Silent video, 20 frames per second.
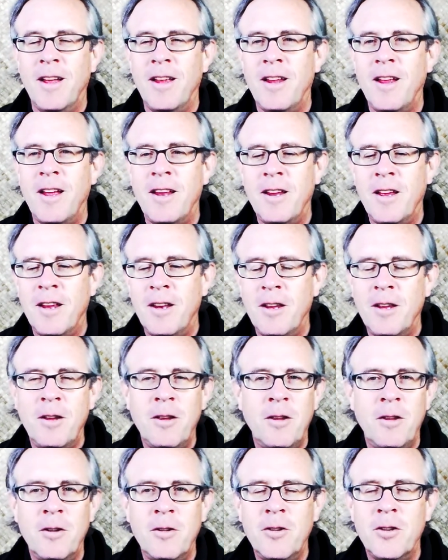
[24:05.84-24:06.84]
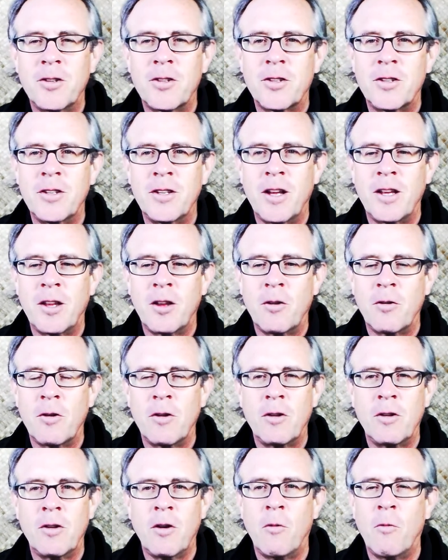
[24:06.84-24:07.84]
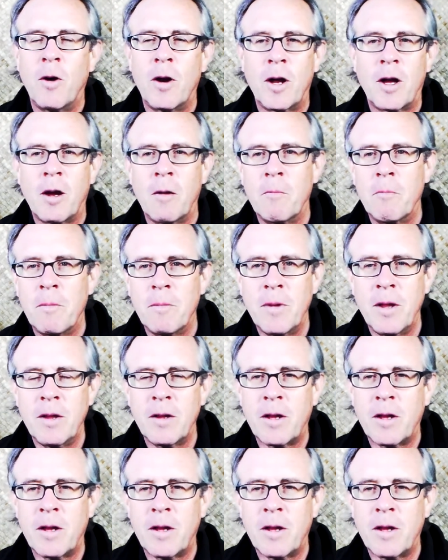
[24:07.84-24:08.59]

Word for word: And, and, and, and, you're just, you know, don't want to come